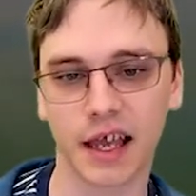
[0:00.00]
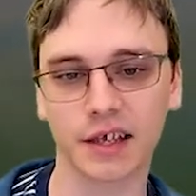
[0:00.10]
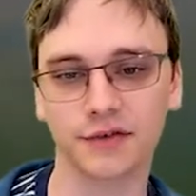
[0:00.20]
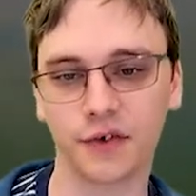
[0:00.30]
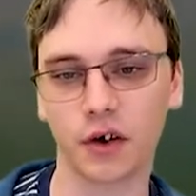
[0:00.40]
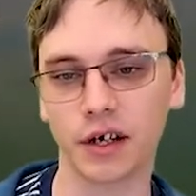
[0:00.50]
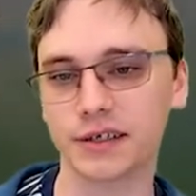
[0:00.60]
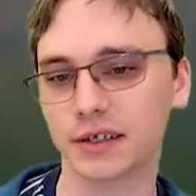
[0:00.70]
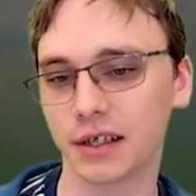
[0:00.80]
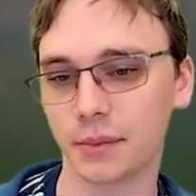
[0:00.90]
As far
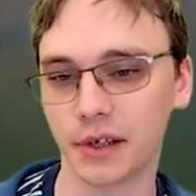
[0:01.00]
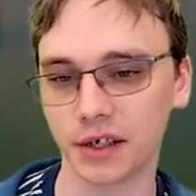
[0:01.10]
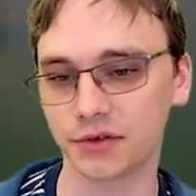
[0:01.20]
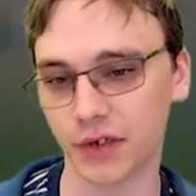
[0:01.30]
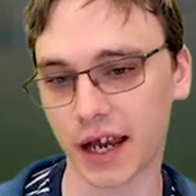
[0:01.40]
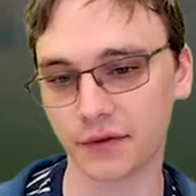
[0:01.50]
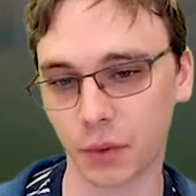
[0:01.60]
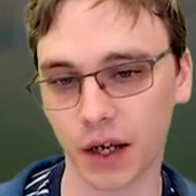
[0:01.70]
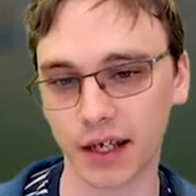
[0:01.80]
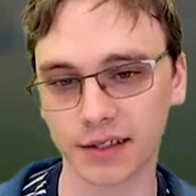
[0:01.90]
as limited
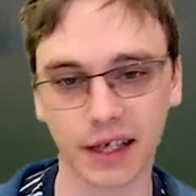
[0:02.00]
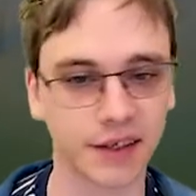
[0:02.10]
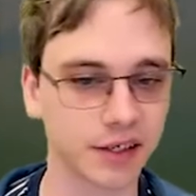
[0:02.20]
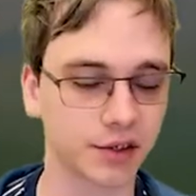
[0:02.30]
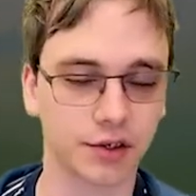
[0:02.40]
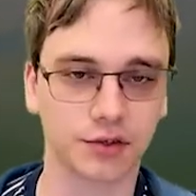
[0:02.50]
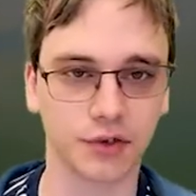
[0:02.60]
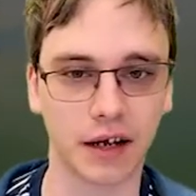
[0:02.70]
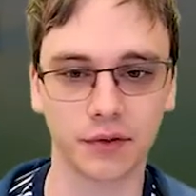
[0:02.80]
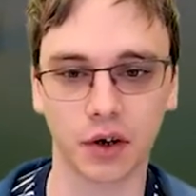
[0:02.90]
draft-wise, I think it's a good
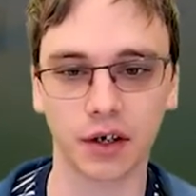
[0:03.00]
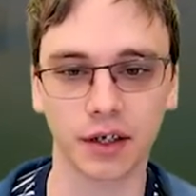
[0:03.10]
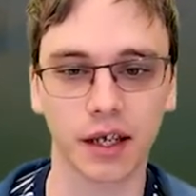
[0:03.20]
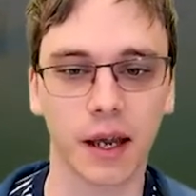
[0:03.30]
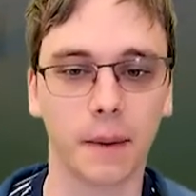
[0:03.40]
draft card,